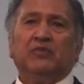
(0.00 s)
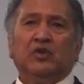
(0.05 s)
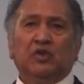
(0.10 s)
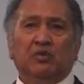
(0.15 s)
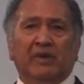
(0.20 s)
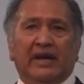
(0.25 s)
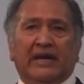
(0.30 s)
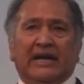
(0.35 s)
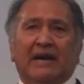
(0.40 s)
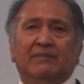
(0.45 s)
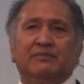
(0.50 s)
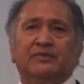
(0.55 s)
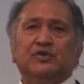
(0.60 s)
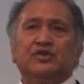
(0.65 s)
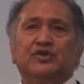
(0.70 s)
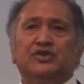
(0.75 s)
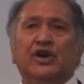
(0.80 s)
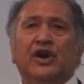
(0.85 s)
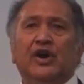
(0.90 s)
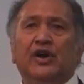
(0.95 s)
You may come to
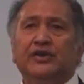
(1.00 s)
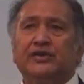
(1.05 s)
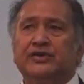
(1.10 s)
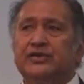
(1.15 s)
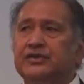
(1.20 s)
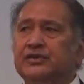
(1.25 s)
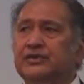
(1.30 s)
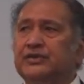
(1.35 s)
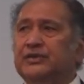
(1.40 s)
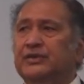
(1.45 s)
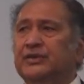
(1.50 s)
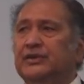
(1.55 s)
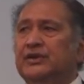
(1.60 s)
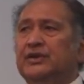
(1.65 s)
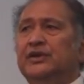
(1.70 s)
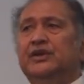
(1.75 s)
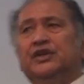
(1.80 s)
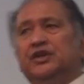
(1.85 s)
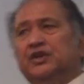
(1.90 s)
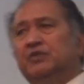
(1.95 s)
church.
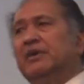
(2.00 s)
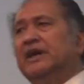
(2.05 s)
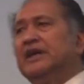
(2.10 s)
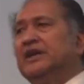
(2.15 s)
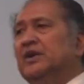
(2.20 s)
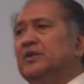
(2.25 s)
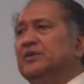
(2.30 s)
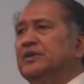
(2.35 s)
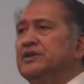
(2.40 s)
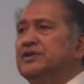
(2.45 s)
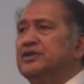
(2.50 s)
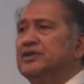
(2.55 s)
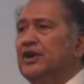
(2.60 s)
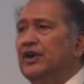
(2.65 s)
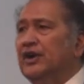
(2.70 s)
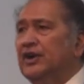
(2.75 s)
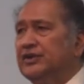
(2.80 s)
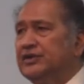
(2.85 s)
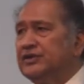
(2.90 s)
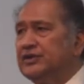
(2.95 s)
You may know the
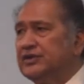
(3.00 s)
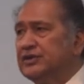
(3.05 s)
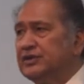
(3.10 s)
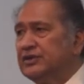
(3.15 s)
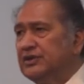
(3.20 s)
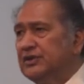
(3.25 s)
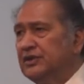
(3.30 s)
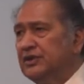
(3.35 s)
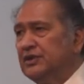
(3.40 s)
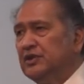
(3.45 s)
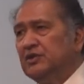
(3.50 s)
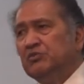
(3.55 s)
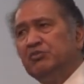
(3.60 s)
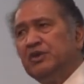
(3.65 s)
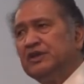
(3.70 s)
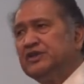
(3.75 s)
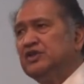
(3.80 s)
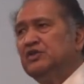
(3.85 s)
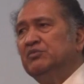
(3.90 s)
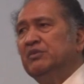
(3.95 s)
church.
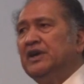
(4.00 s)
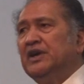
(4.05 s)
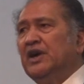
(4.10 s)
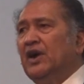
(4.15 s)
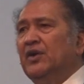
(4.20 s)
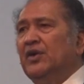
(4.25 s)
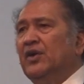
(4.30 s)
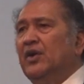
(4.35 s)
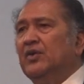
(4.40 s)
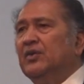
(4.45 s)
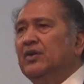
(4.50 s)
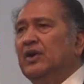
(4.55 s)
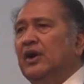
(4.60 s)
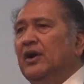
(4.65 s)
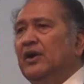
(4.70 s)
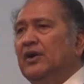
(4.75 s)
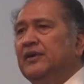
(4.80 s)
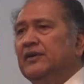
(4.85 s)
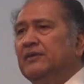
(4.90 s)
But you may not know God.